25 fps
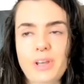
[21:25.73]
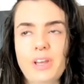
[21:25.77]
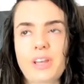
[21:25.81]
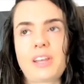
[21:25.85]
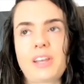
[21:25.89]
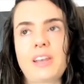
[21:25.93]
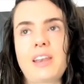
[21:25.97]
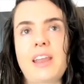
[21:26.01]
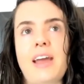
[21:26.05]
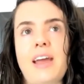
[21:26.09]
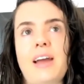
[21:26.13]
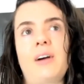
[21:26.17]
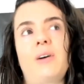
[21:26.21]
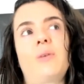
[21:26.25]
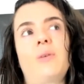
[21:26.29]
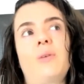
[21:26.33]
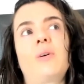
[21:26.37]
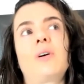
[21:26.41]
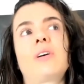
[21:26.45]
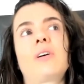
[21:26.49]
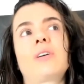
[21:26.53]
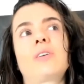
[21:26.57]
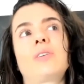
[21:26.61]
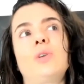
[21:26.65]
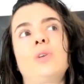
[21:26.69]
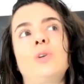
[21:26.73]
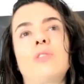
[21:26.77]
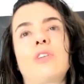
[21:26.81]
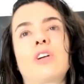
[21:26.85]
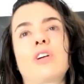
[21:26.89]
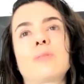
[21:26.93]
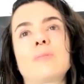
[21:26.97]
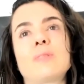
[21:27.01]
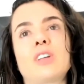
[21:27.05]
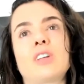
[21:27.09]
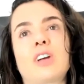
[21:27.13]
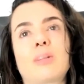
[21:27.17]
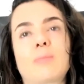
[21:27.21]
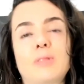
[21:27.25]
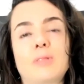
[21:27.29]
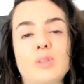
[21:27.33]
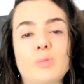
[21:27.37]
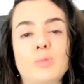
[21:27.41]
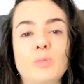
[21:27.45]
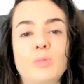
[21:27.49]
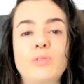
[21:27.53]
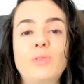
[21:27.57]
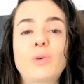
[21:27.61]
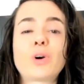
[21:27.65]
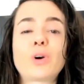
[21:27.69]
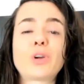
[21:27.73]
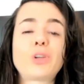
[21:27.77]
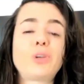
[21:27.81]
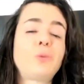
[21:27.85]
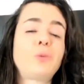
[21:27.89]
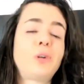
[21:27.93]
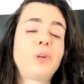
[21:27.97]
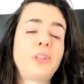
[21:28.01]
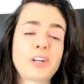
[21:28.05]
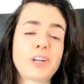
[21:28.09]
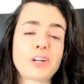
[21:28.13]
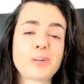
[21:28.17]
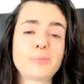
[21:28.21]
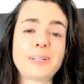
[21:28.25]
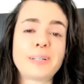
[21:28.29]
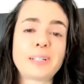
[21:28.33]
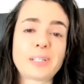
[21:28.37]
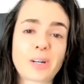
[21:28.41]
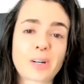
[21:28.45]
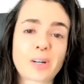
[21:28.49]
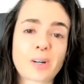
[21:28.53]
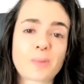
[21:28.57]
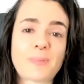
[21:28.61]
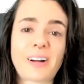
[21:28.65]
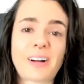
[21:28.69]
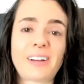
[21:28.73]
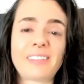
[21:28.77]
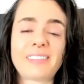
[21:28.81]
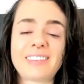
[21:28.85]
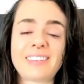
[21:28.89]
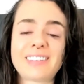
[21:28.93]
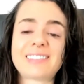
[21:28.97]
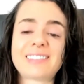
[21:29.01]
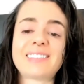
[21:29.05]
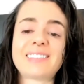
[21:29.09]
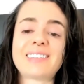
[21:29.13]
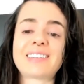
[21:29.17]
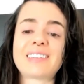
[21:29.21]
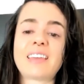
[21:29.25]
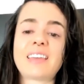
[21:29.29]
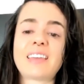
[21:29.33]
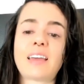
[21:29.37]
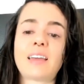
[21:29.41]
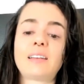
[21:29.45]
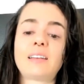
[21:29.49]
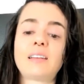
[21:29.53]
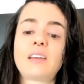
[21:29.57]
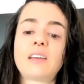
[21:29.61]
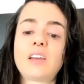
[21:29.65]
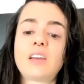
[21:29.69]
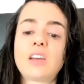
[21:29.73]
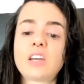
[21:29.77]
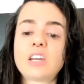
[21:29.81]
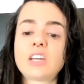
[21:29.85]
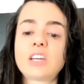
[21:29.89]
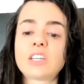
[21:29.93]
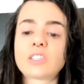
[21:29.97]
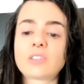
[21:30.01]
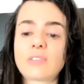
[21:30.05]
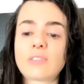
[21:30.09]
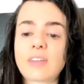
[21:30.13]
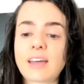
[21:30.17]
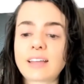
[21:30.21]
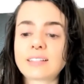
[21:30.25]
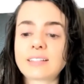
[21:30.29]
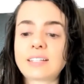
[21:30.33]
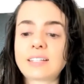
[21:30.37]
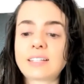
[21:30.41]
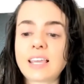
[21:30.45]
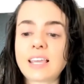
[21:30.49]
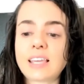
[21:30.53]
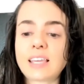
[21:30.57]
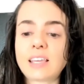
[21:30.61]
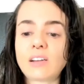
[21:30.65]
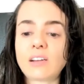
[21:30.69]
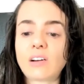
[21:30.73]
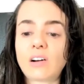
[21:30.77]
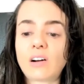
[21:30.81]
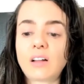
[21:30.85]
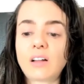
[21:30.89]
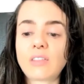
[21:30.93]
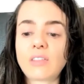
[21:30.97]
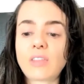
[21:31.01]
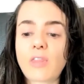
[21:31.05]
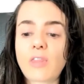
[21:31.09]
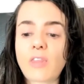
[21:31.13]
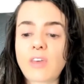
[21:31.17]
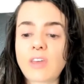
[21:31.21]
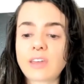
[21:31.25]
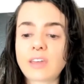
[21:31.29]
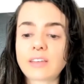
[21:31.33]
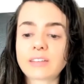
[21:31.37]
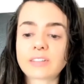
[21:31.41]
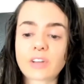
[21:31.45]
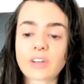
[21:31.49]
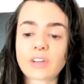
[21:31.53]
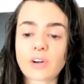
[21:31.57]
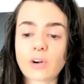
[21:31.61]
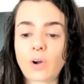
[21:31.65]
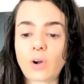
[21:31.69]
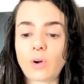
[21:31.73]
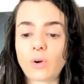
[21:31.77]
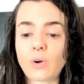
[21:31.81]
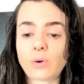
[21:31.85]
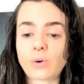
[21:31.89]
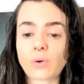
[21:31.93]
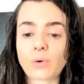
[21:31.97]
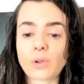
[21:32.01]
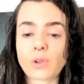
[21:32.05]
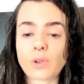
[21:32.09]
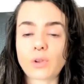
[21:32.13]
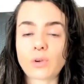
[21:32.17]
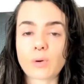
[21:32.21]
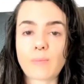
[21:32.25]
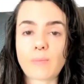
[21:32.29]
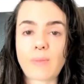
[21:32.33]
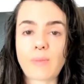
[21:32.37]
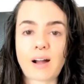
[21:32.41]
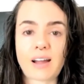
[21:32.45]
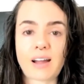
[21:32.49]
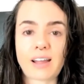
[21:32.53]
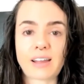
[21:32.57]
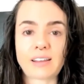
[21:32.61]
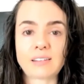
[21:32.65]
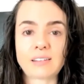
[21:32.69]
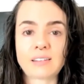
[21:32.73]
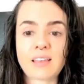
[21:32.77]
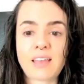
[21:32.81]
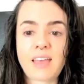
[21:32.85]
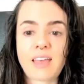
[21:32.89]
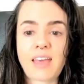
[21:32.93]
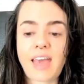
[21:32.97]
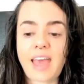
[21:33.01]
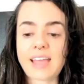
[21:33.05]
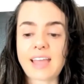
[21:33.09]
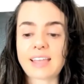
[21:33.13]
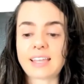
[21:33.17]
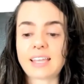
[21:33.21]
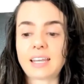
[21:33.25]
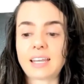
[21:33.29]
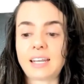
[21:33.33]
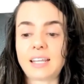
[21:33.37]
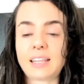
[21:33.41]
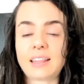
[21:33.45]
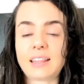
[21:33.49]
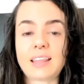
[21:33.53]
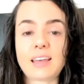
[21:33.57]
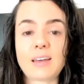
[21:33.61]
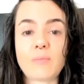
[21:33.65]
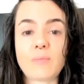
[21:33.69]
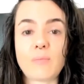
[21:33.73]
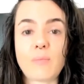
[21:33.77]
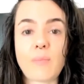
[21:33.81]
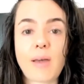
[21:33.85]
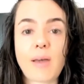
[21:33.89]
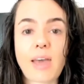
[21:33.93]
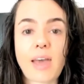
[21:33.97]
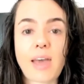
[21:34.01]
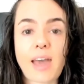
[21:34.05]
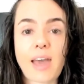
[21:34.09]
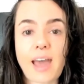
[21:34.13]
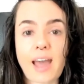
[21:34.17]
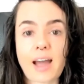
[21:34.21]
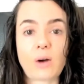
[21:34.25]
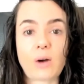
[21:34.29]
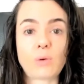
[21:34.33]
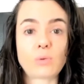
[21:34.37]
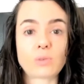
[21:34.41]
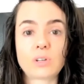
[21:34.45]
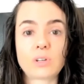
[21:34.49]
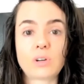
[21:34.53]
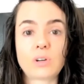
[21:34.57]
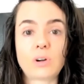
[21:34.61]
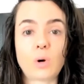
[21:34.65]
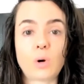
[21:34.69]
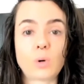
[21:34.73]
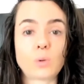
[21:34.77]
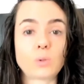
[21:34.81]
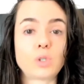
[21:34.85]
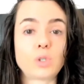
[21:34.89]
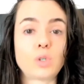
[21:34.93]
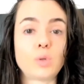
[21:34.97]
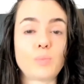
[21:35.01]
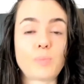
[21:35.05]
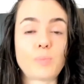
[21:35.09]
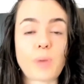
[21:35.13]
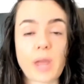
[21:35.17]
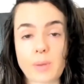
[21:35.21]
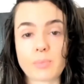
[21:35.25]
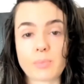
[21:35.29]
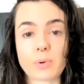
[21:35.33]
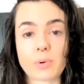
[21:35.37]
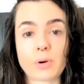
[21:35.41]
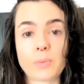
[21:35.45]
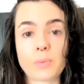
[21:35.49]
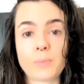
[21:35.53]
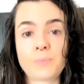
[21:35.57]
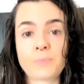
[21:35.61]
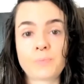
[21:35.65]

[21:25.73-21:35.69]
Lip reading: Now, you've heard me talk about this before. You will hear me talk about this again. So that's taking all the things that are on your mind and getting them out onto paper.